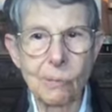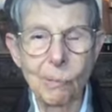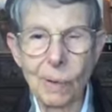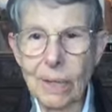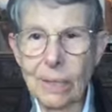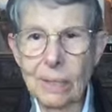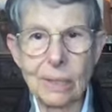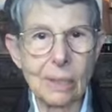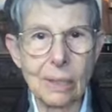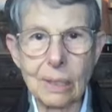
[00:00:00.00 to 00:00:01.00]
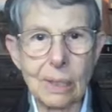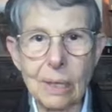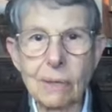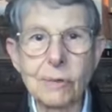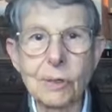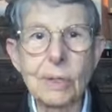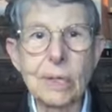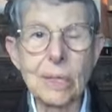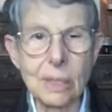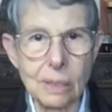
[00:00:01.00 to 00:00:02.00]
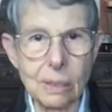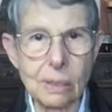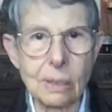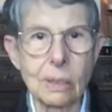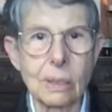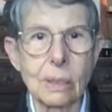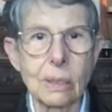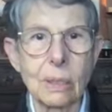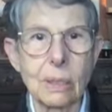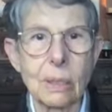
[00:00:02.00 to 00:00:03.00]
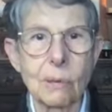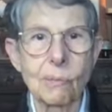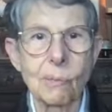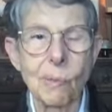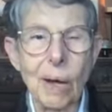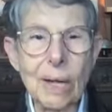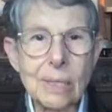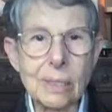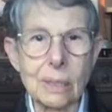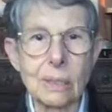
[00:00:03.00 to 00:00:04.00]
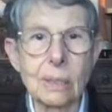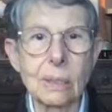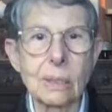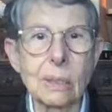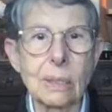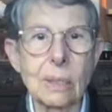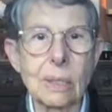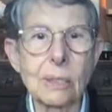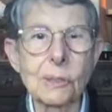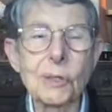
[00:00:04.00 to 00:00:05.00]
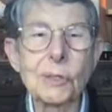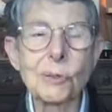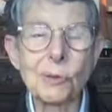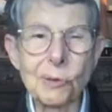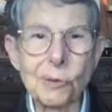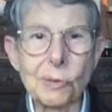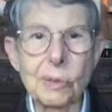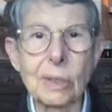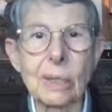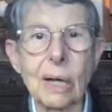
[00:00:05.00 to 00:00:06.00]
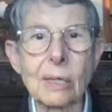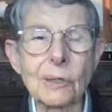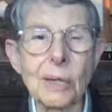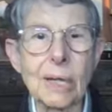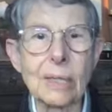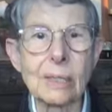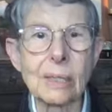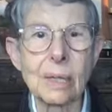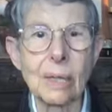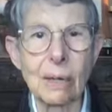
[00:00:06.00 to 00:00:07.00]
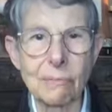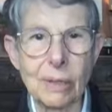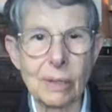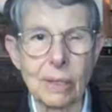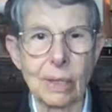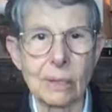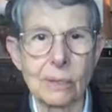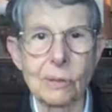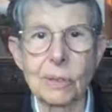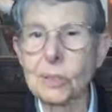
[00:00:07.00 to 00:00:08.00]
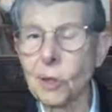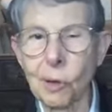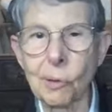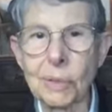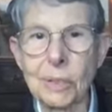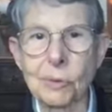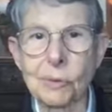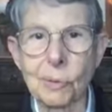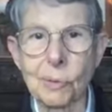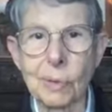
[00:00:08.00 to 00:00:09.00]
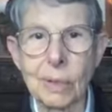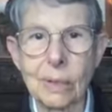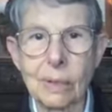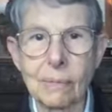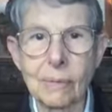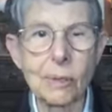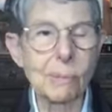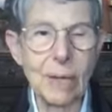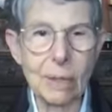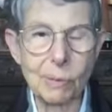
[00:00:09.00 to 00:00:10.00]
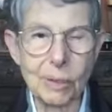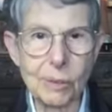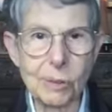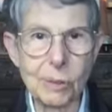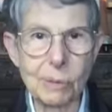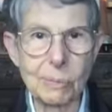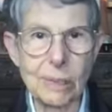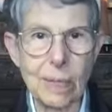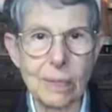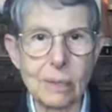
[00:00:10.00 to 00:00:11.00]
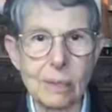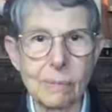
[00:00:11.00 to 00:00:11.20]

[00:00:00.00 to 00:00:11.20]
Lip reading: what if there is? What is it? Is there a truth that underlies everything? So there's always true, no matter what the circumstance.